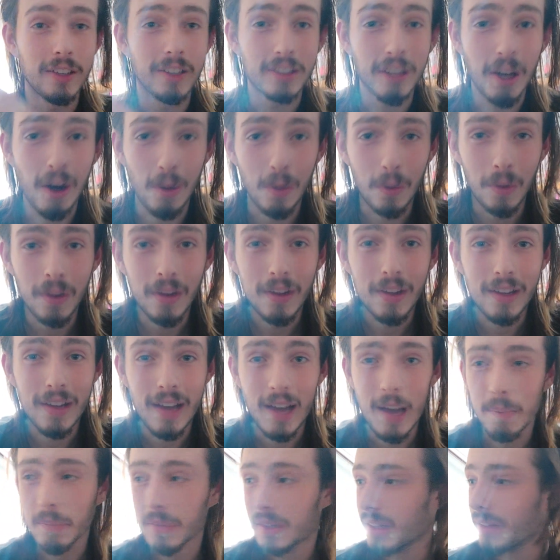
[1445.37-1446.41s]
Go.
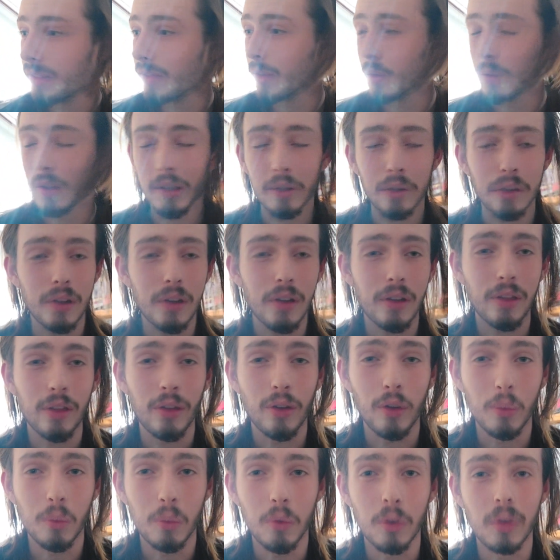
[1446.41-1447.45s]
Happened even quicker than I
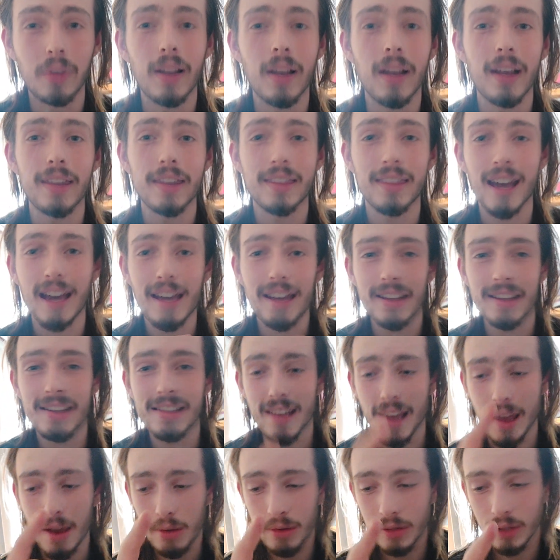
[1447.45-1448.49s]
thought it would. And that is
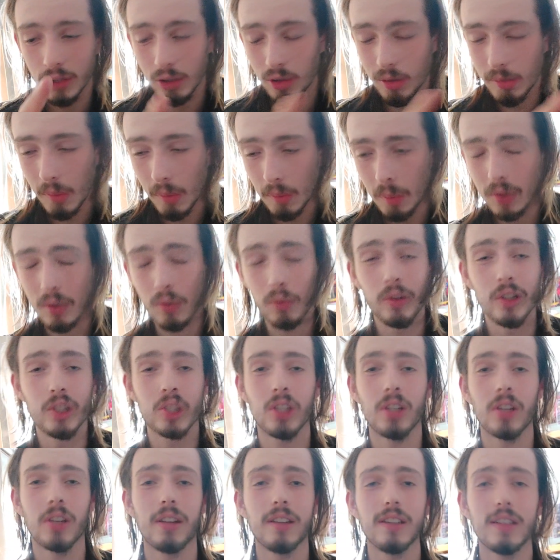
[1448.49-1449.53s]
how you come up with
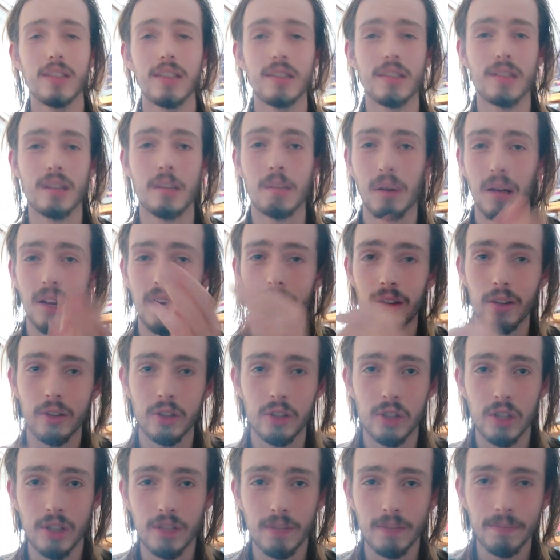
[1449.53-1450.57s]
original ideas. You play on
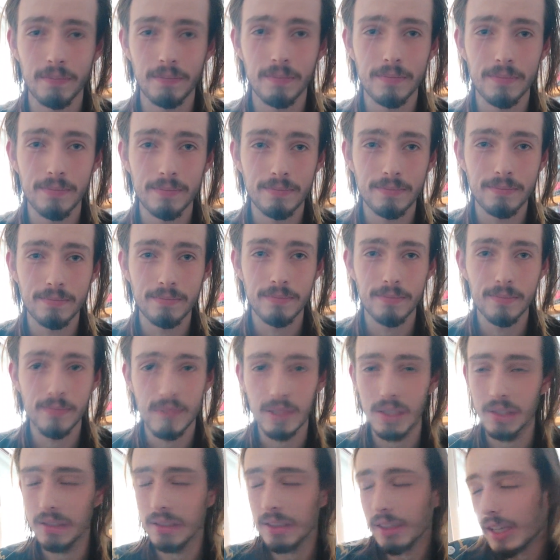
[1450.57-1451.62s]
shit.
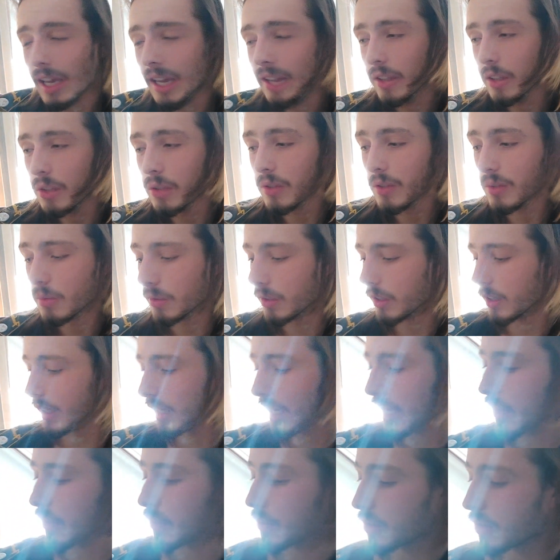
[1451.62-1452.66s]
You get used to it. You
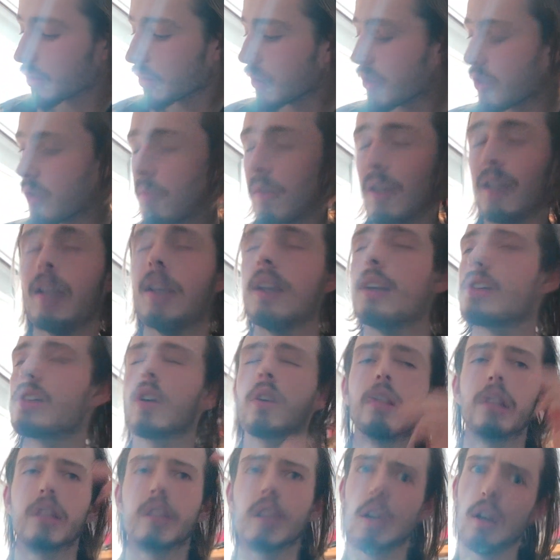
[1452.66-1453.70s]
get used to your instrument.
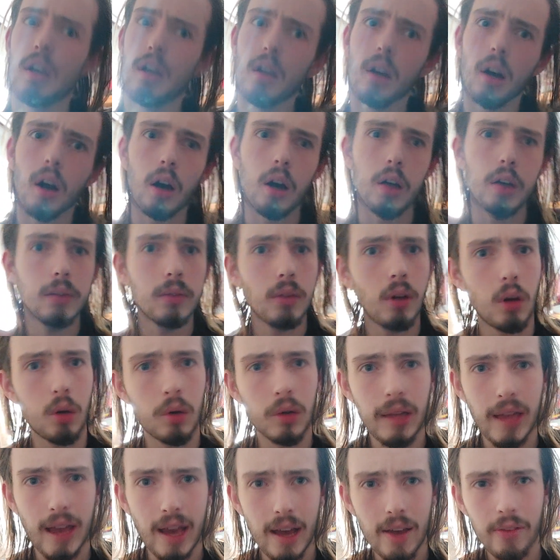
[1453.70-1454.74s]
Sorry, I
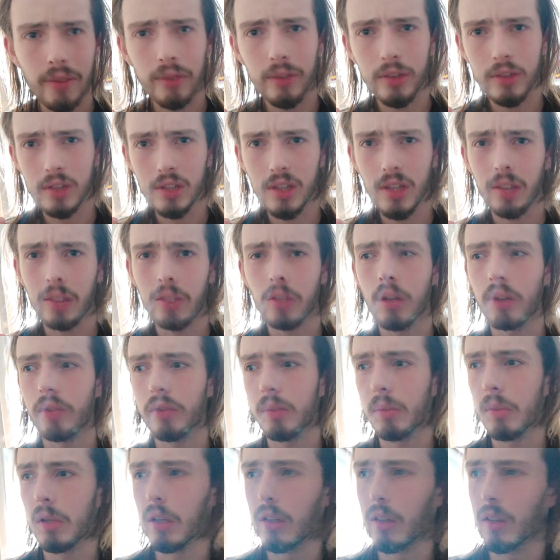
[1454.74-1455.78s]
only half finished that thought
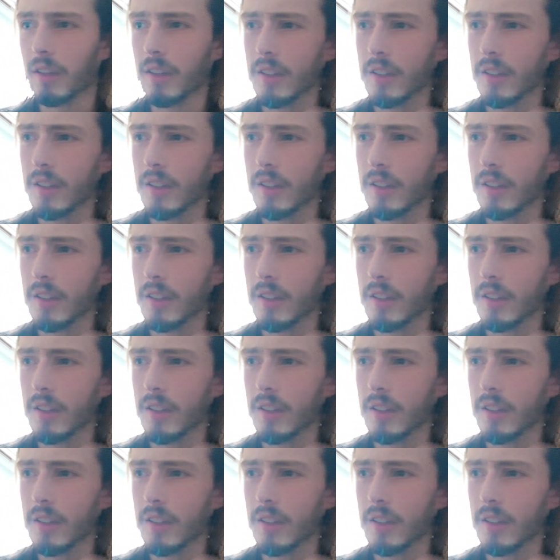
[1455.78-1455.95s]
from earlier.